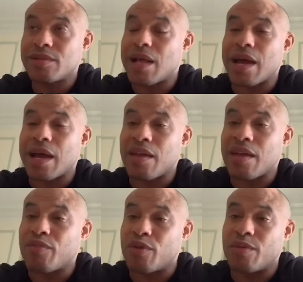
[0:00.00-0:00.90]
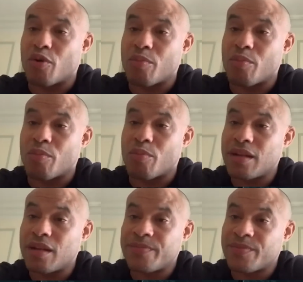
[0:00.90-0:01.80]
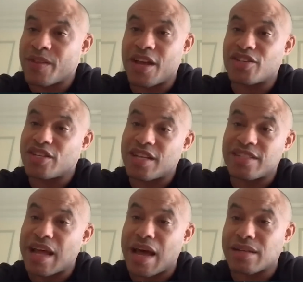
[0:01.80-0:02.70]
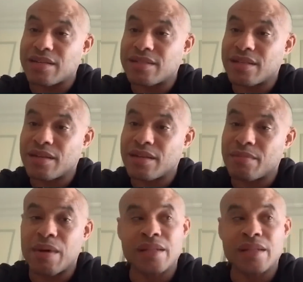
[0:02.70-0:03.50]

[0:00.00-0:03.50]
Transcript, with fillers: Yeah. He's not gonna give you any more money, it's just a status.